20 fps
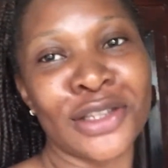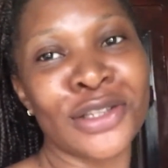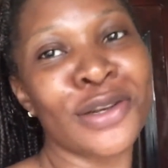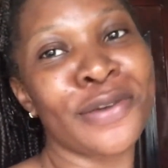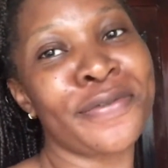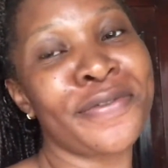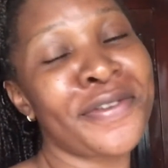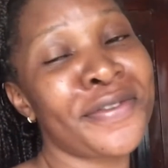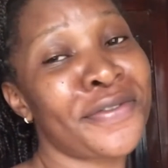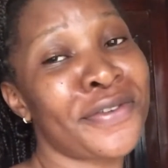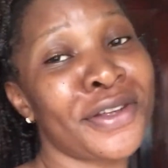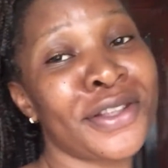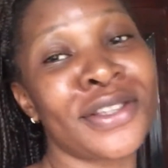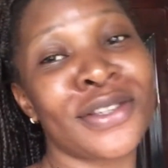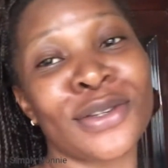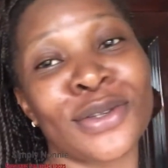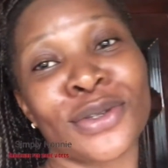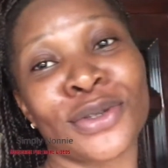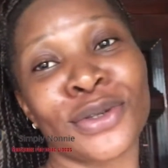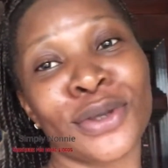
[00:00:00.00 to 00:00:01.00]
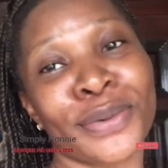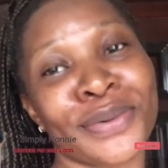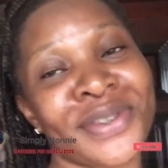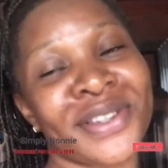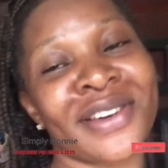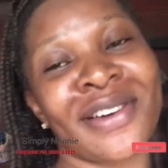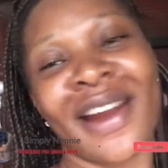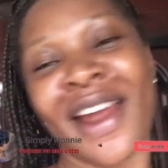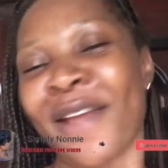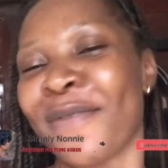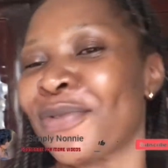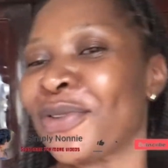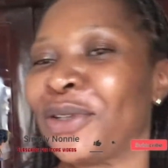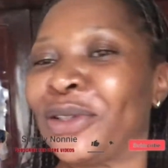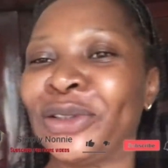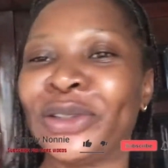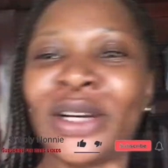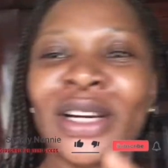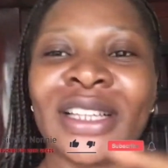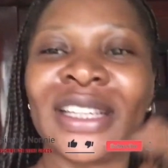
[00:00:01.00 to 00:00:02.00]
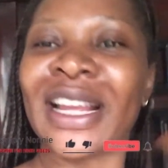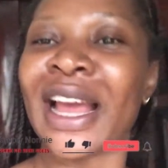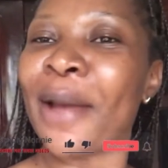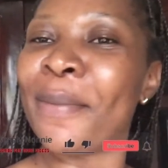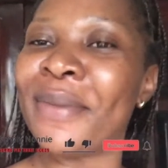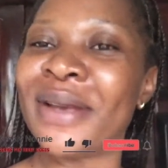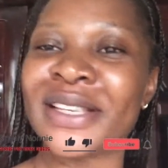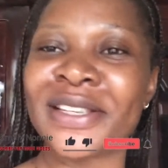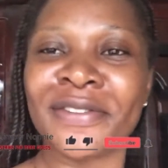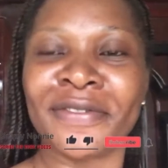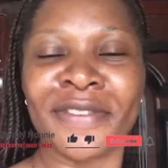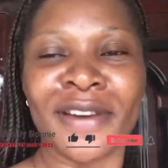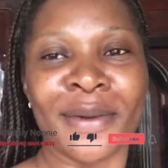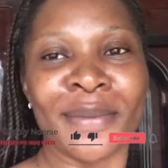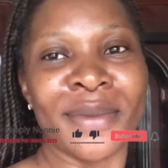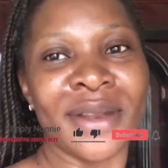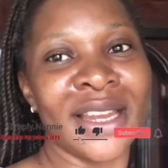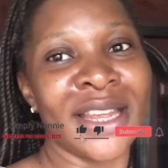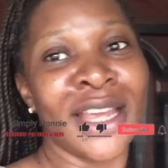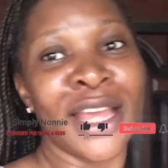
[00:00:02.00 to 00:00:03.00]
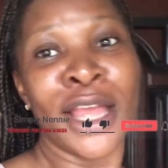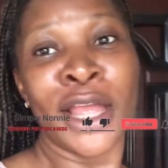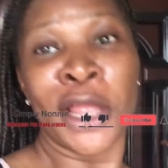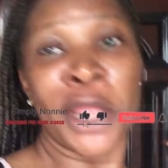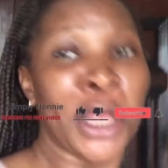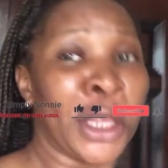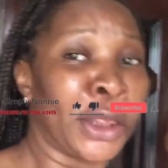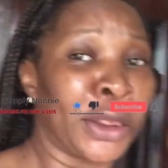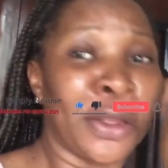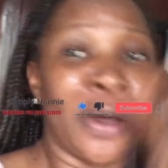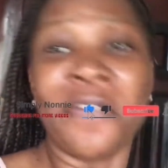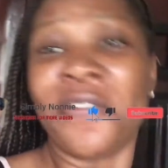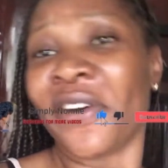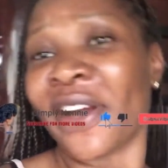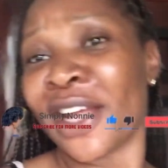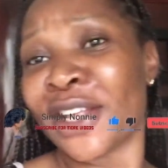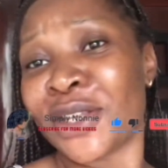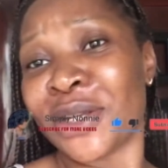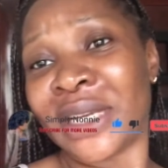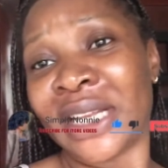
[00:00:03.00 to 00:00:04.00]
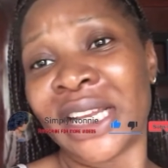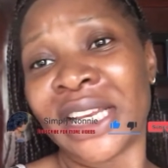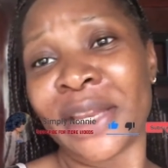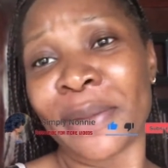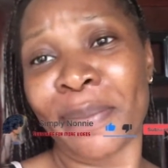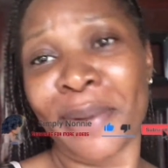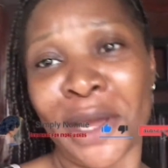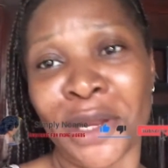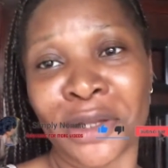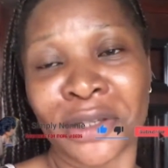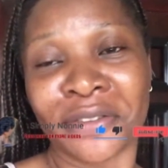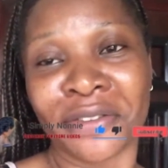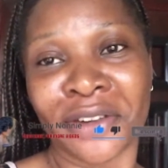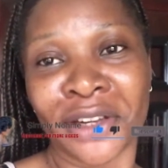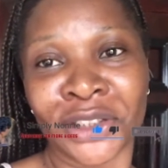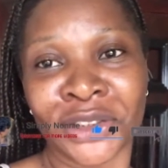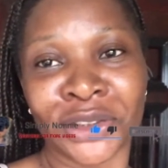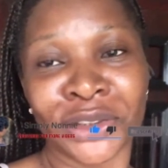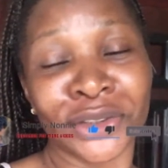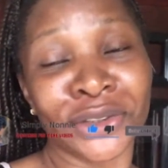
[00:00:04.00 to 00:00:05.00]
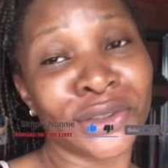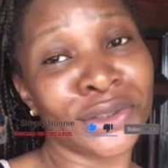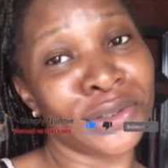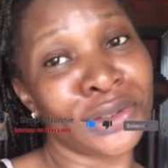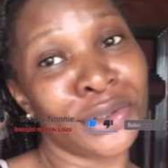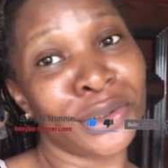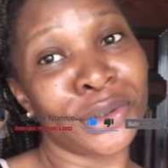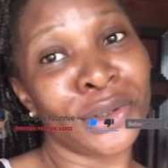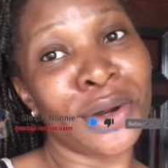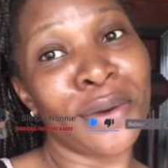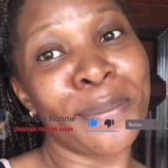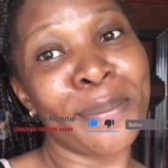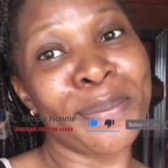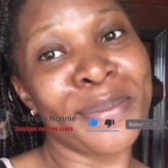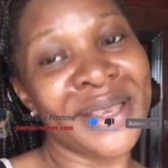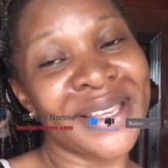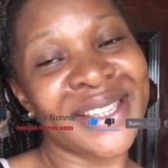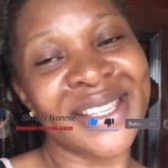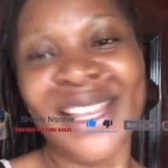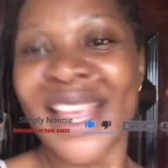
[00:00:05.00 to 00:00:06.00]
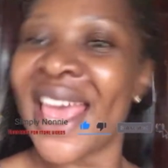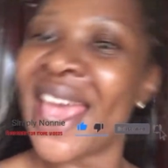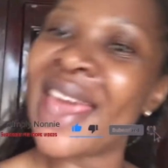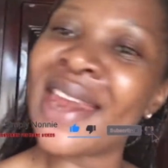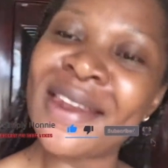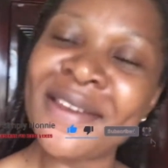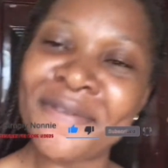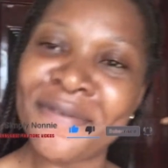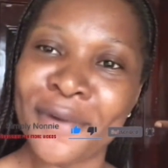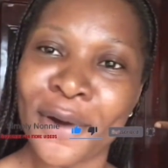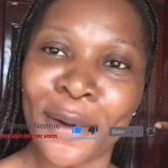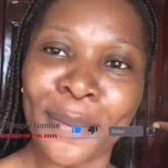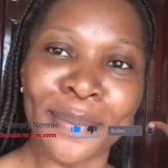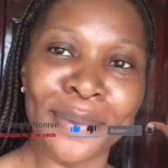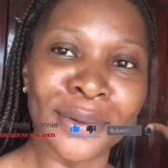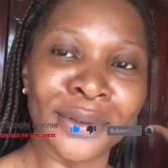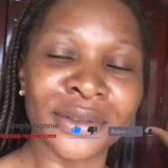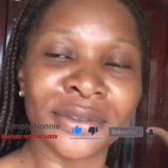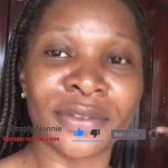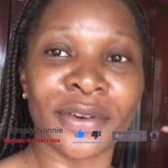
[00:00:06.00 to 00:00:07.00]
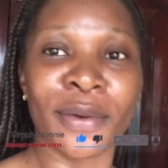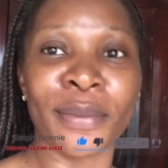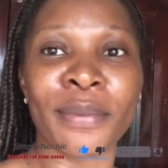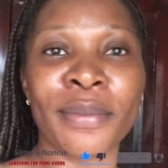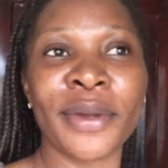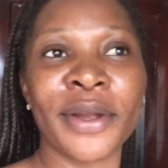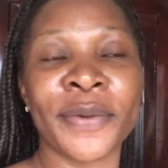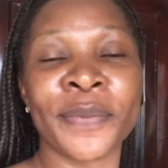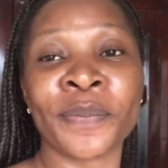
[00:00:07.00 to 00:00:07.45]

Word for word: So feel free to subscribe to join the amazing family. Don't forget to click the bell notification so you don't miss any upload from me.